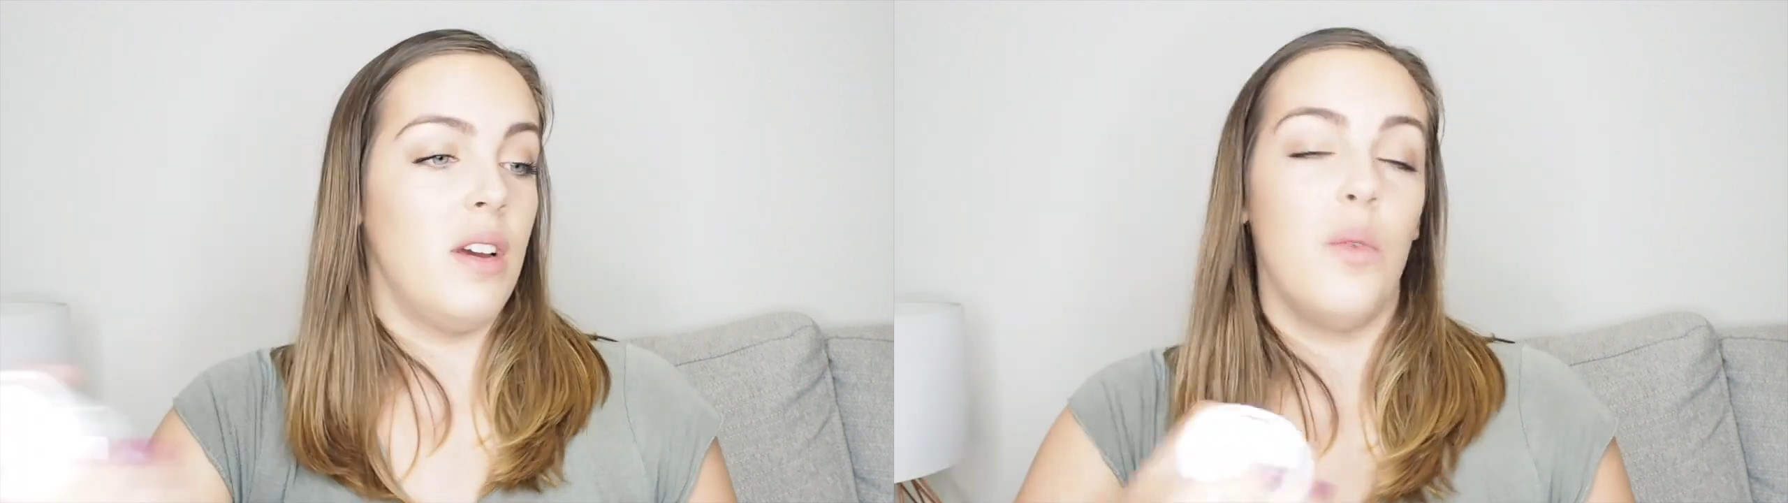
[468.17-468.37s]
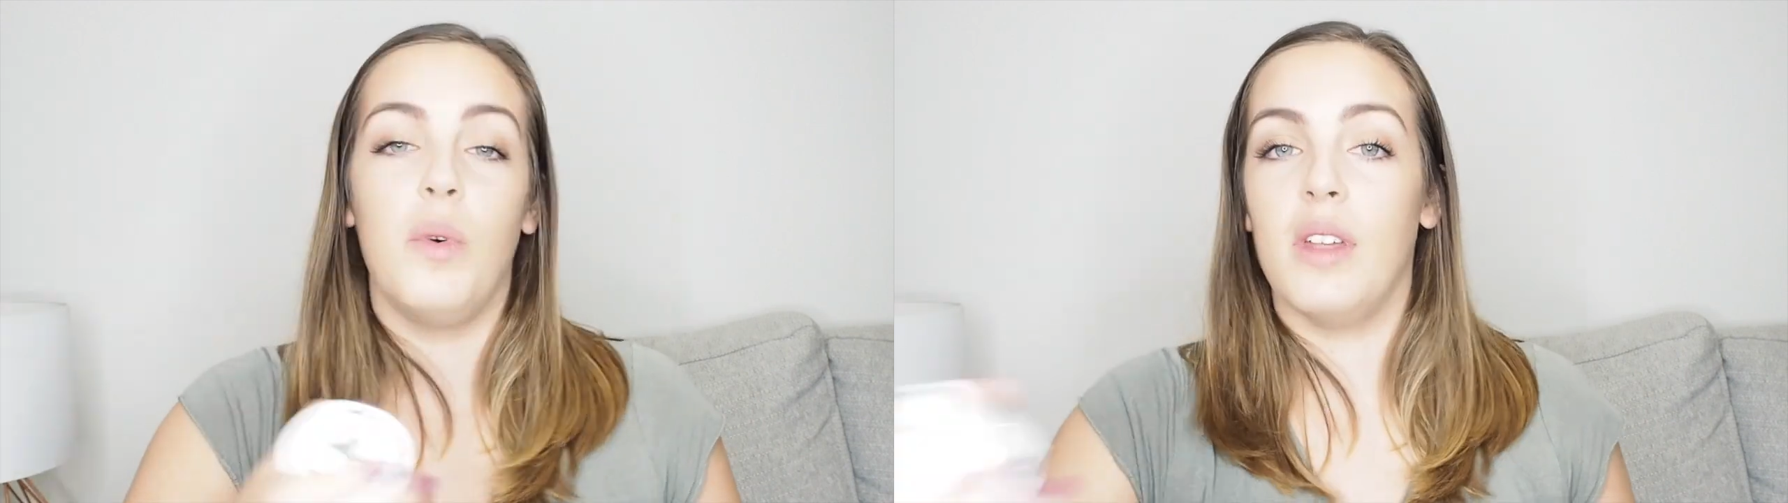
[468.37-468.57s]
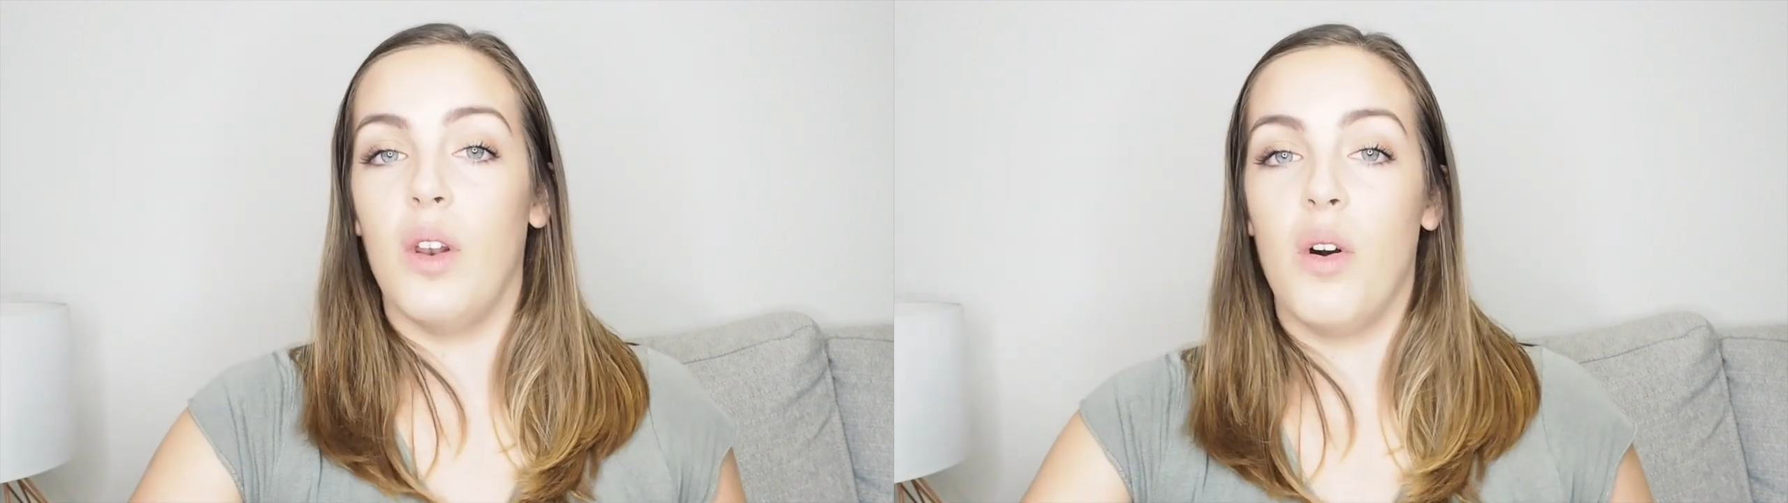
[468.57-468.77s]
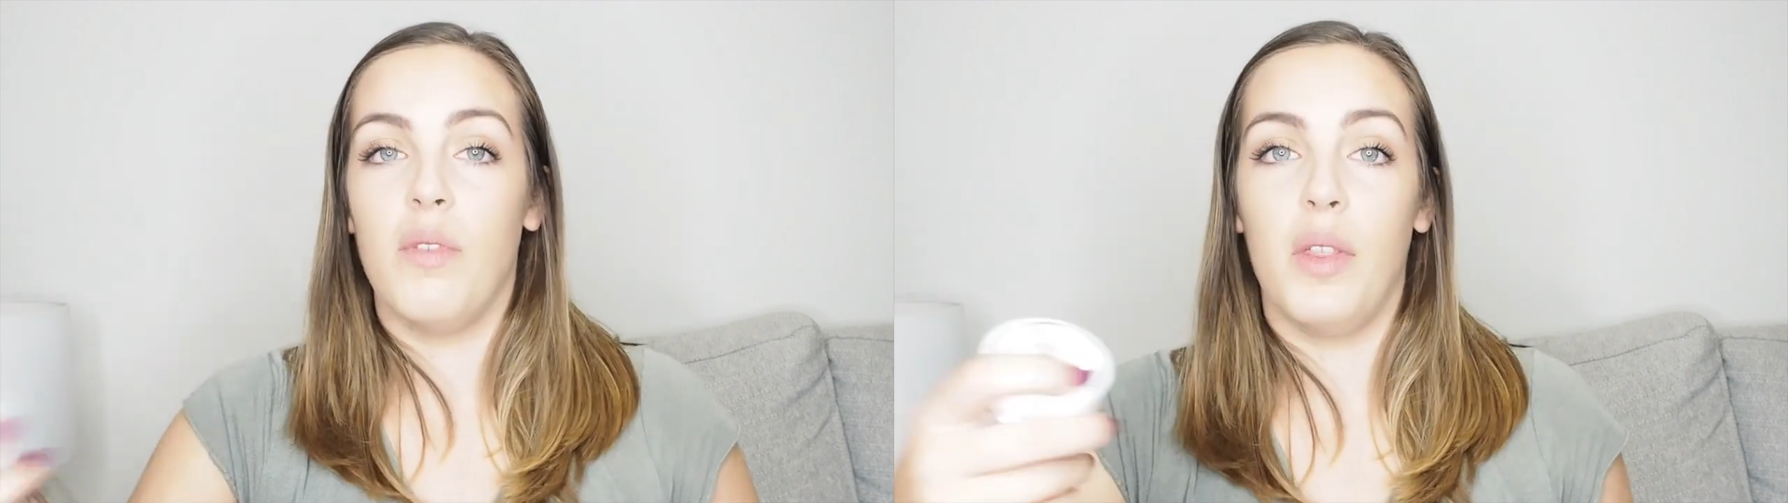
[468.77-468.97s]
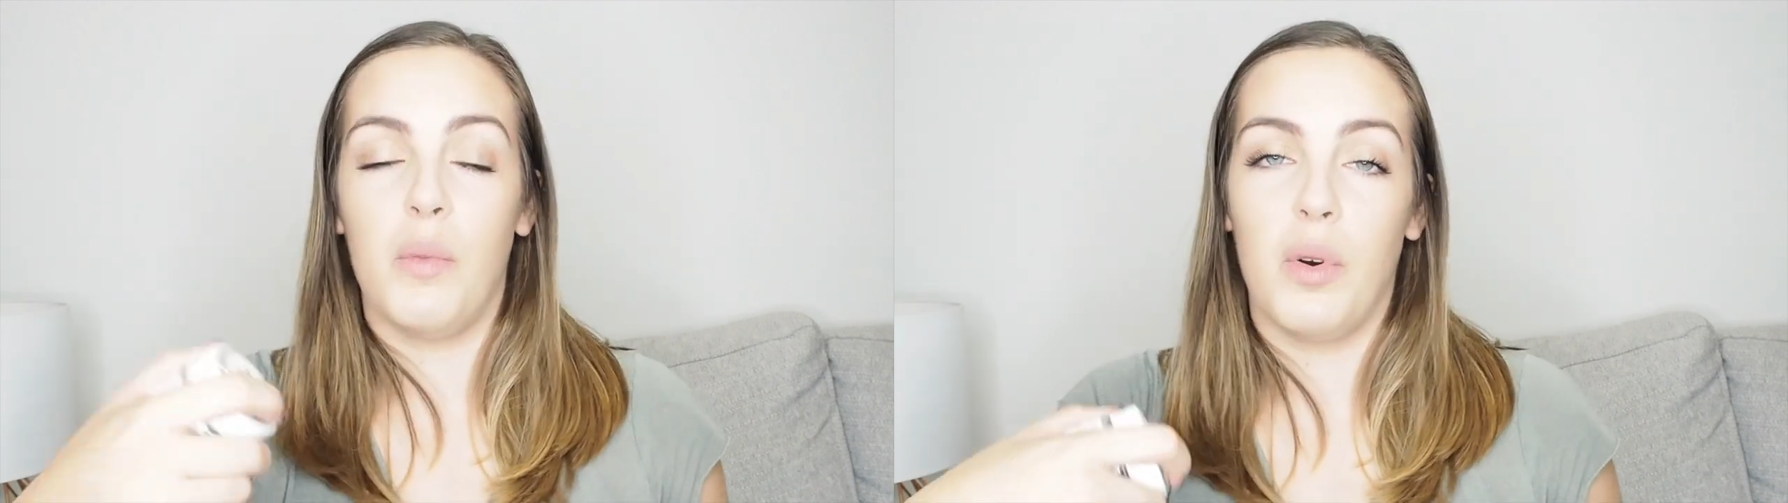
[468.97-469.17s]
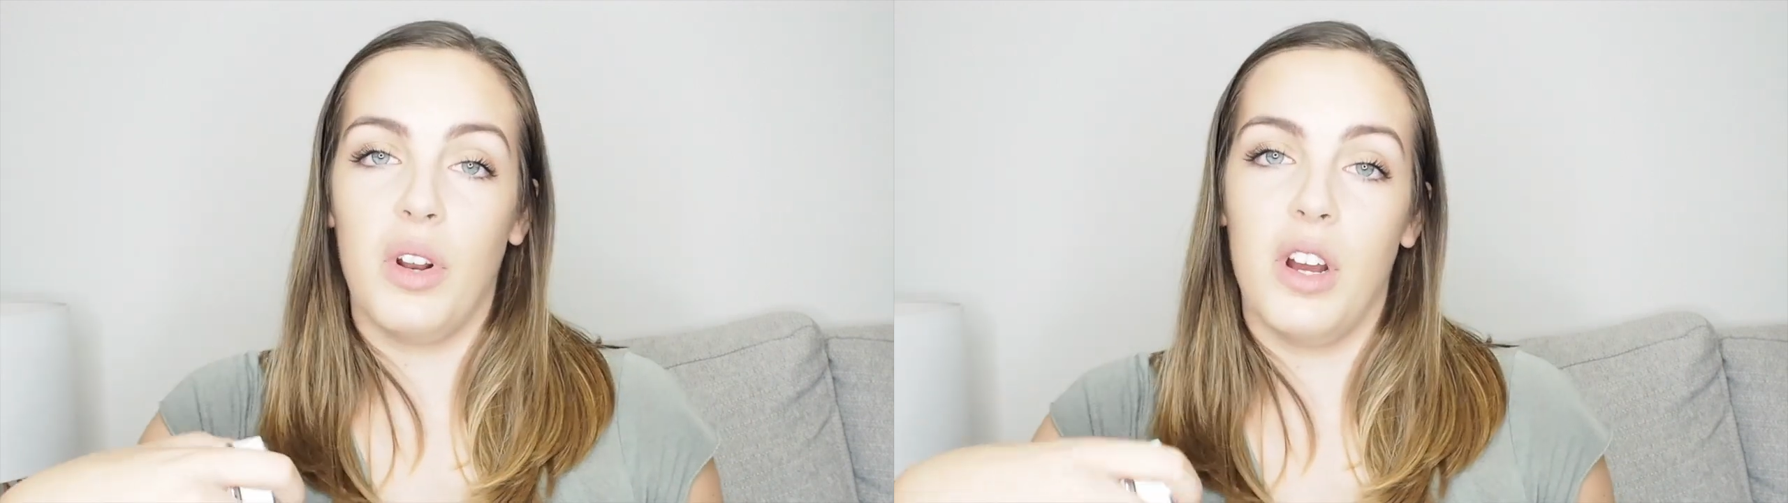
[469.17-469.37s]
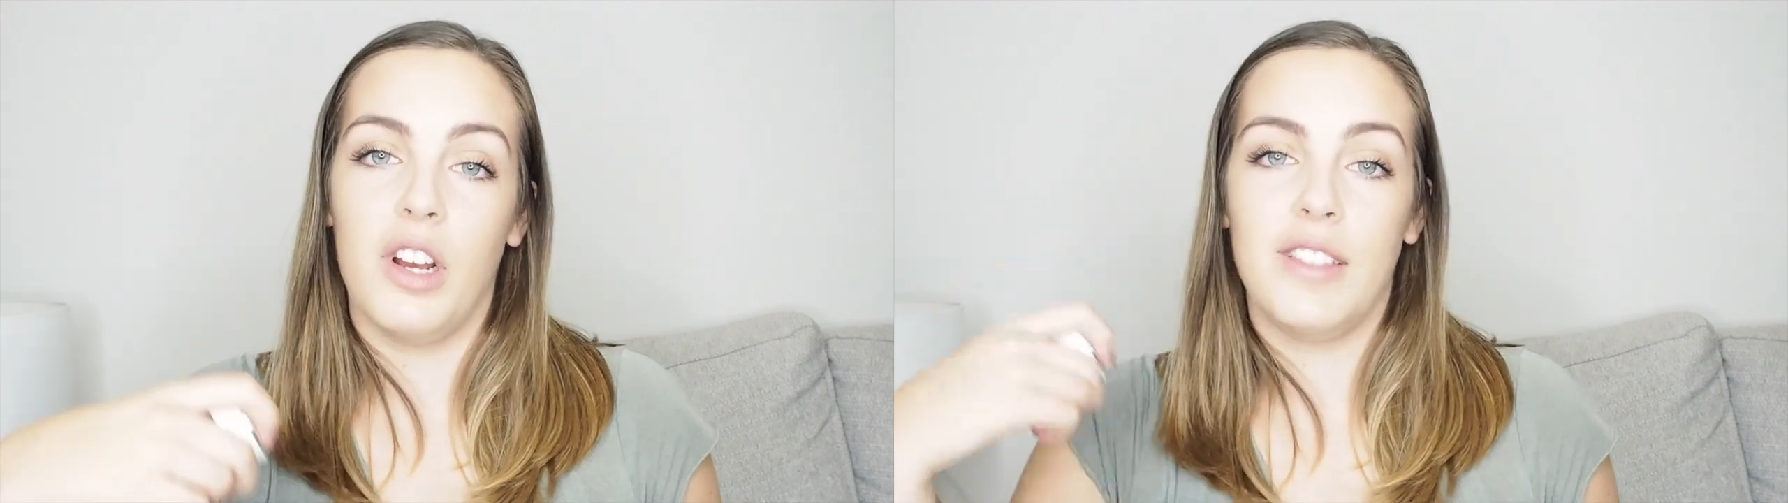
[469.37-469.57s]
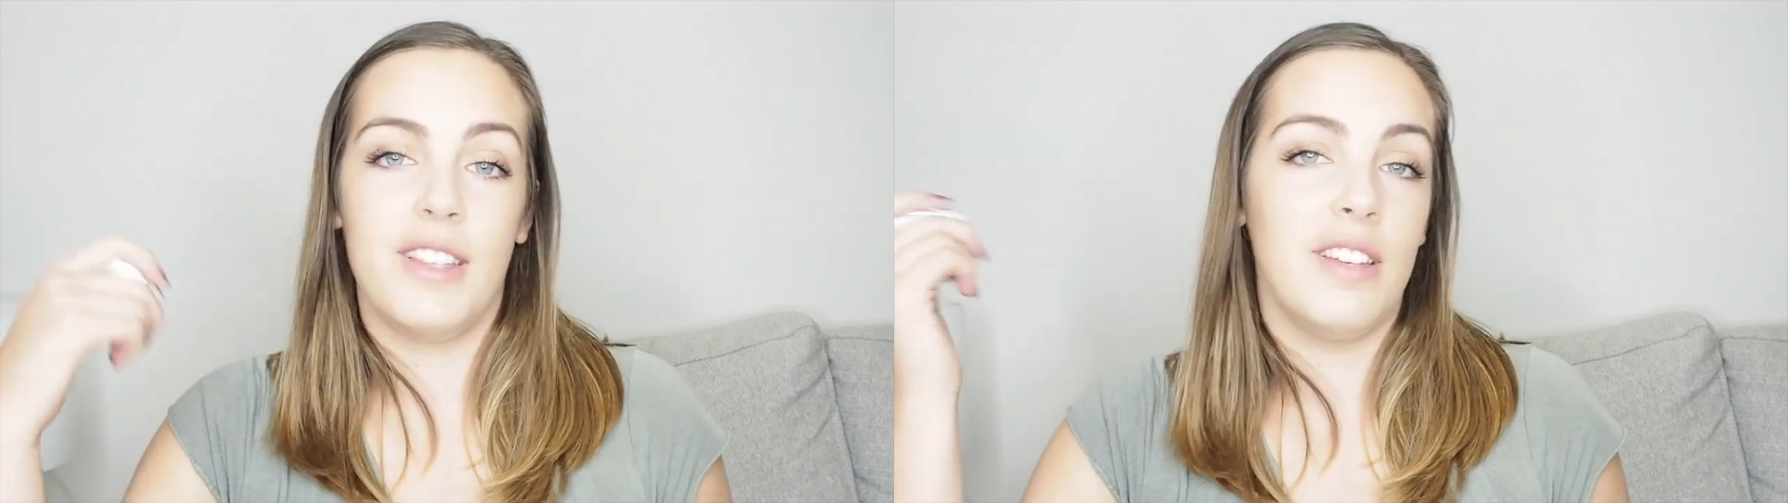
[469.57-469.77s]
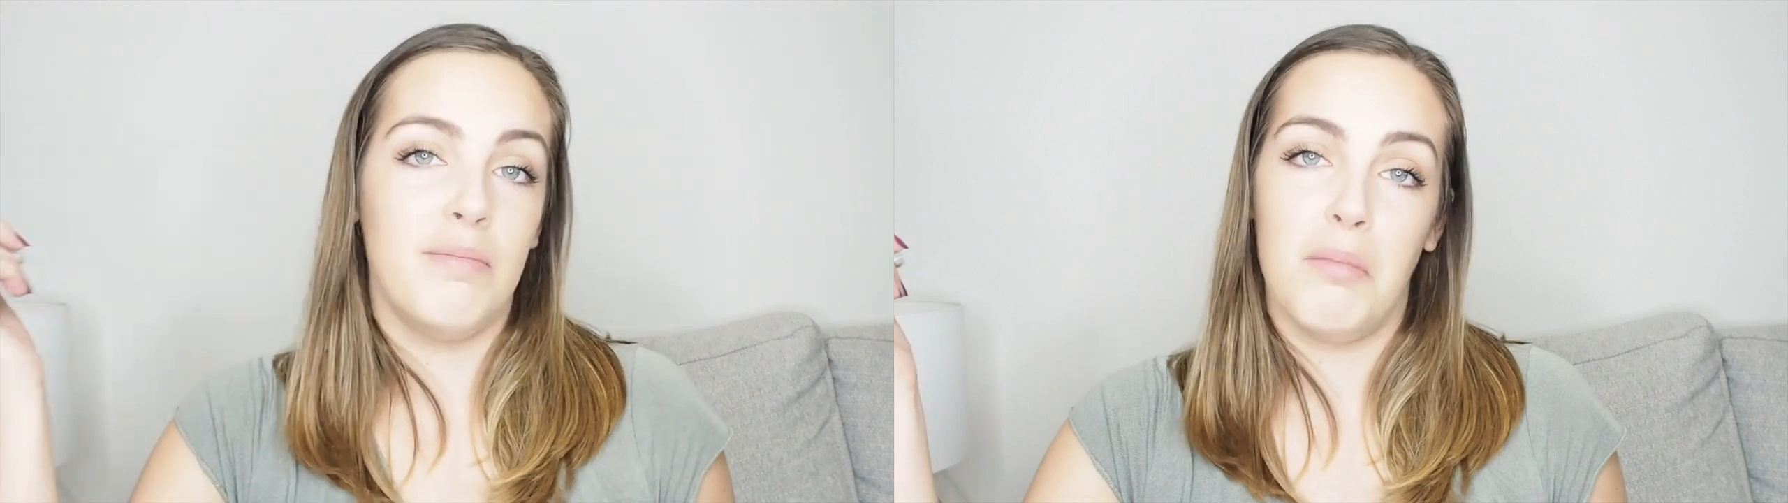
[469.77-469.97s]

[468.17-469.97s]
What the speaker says: with a lot of other products,